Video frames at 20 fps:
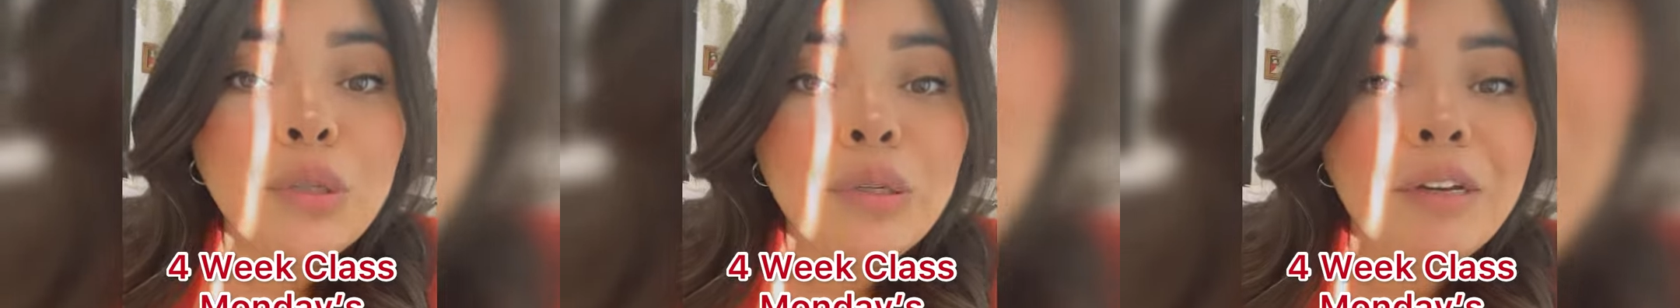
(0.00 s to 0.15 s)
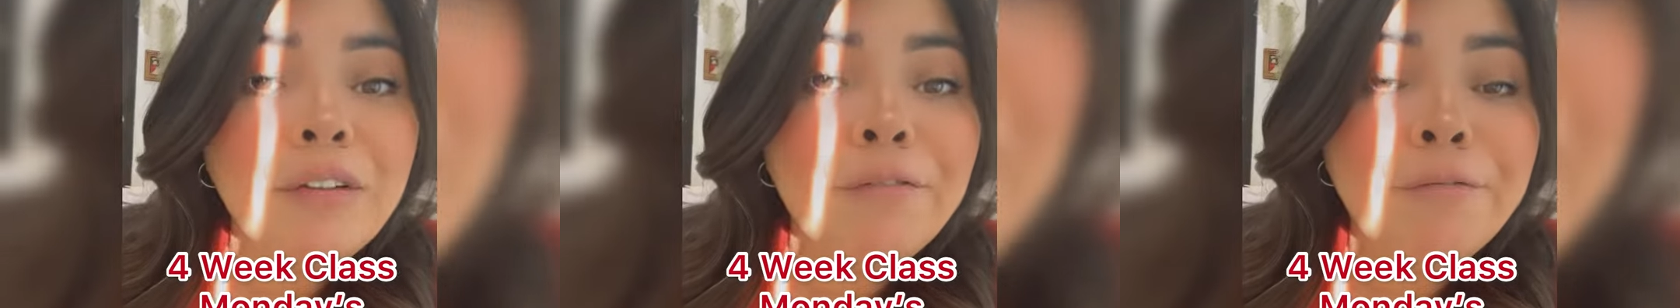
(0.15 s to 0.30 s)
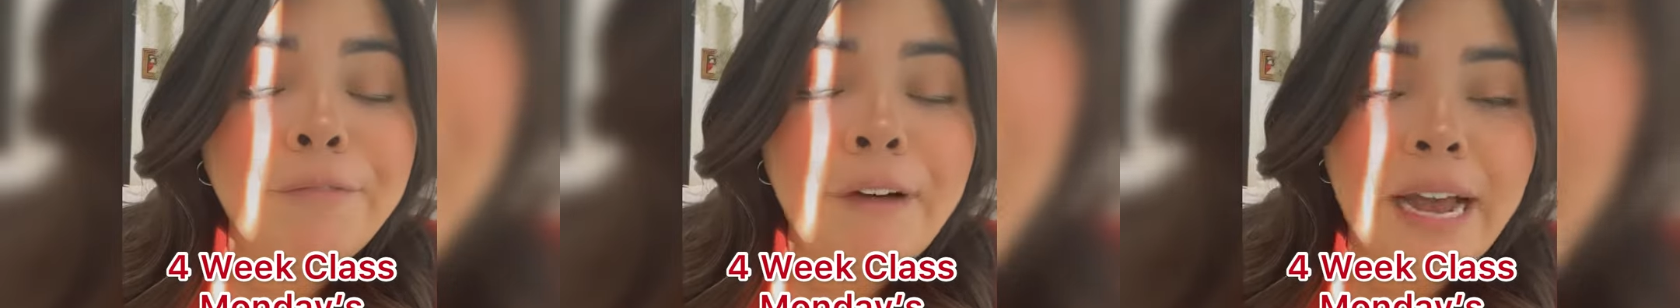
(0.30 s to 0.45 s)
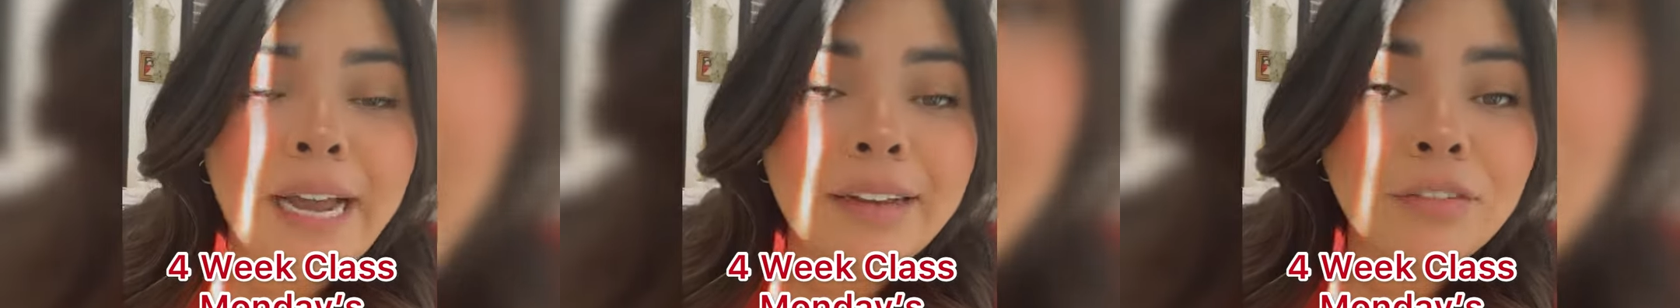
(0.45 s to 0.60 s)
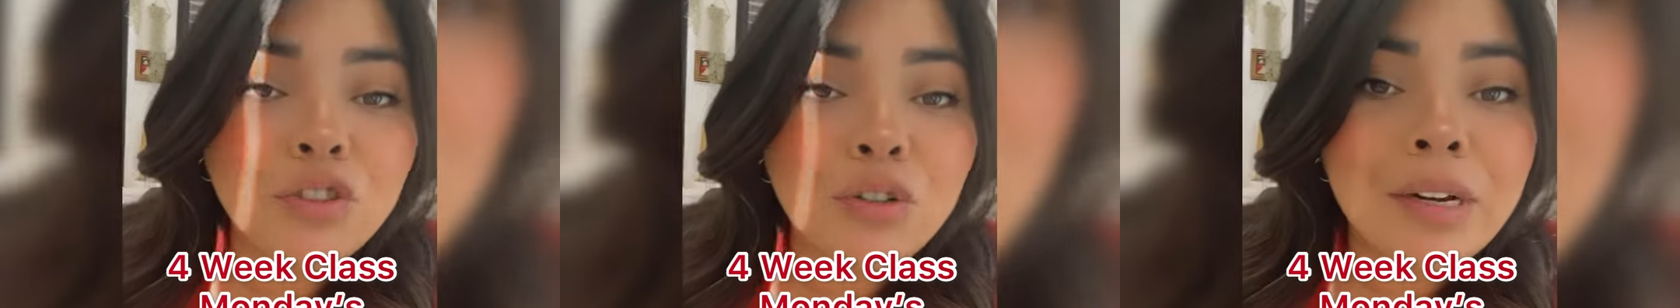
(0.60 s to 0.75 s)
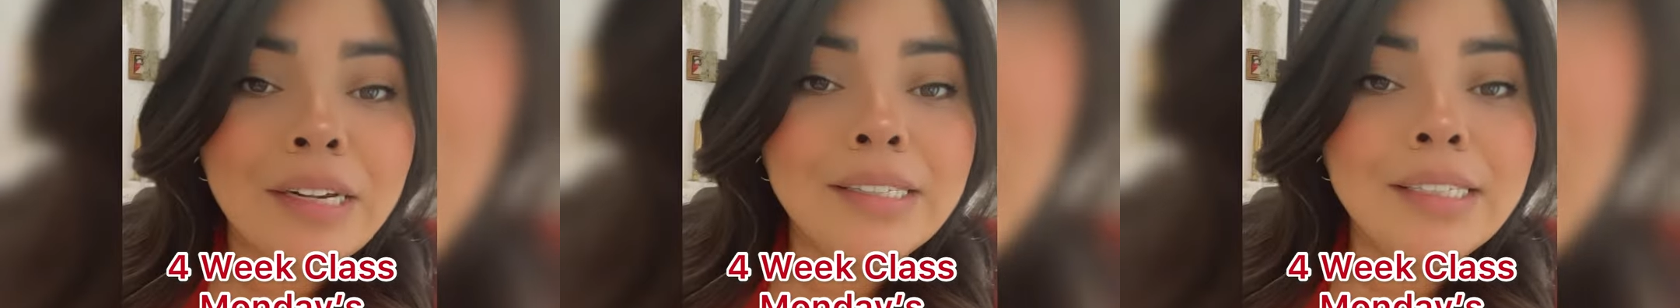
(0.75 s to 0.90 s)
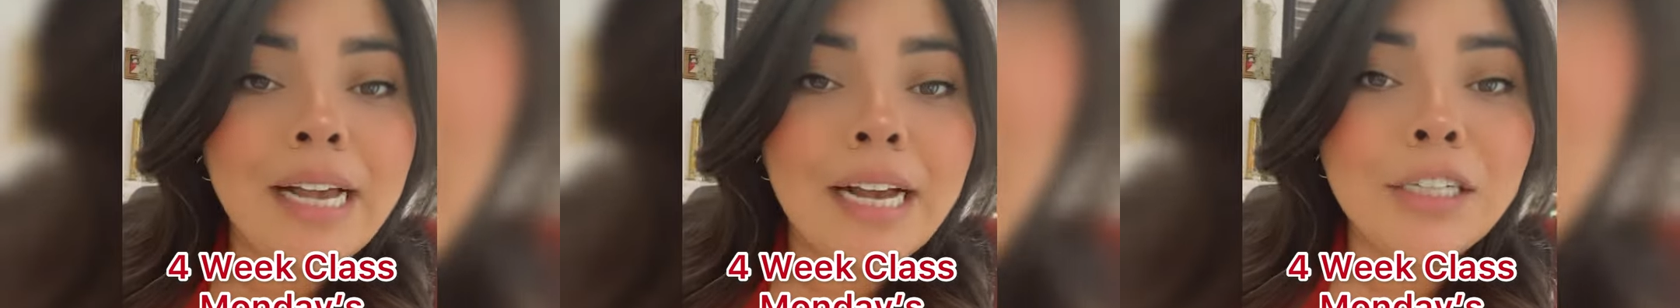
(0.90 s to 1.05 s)
doing five
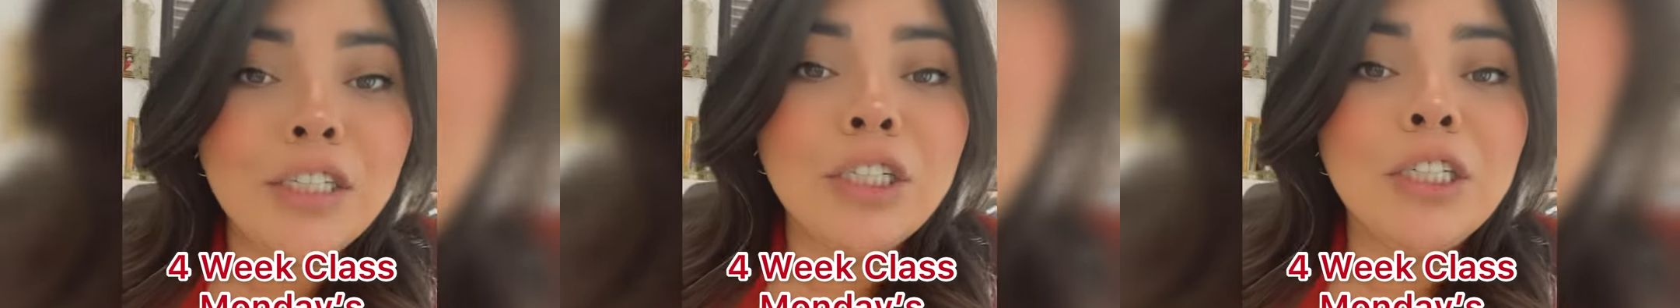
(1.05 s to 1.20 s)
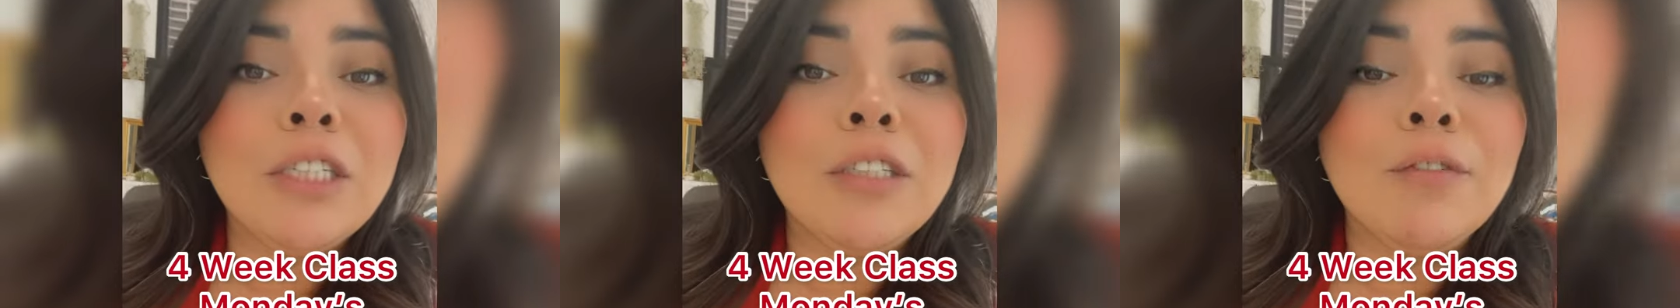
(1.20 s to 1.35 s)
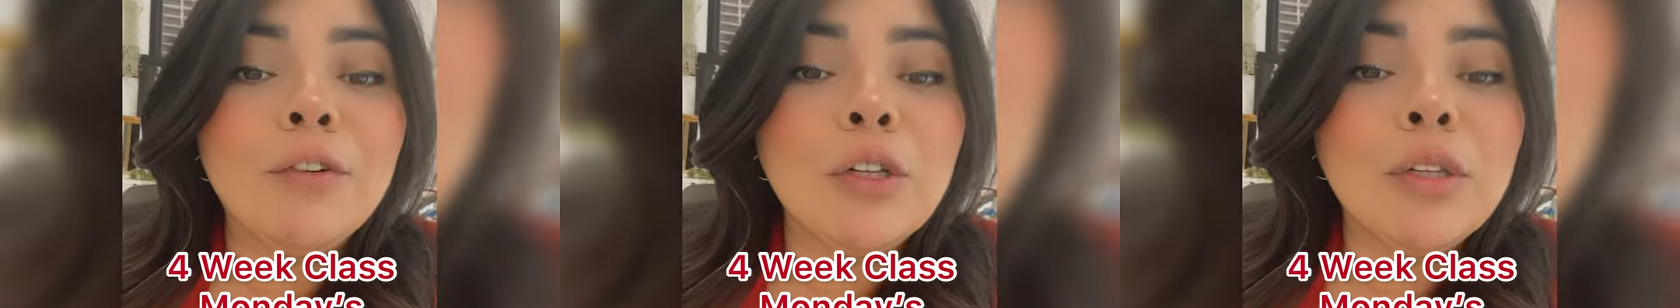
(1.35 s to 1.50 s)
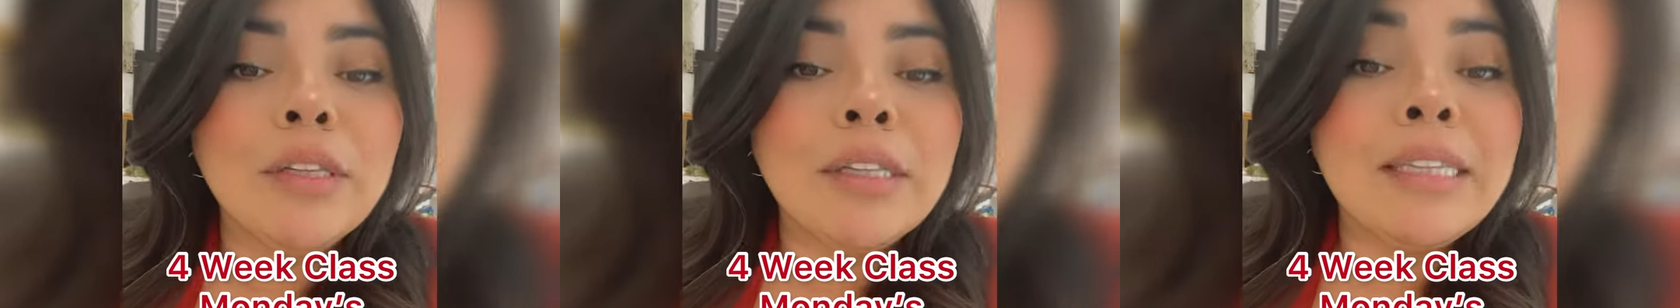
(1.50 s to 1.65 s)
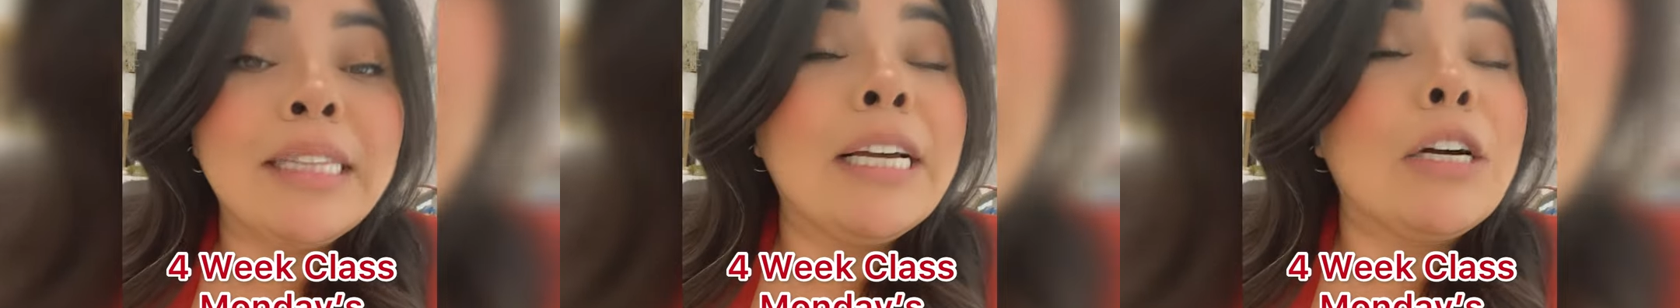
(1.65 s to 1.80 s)
transactions for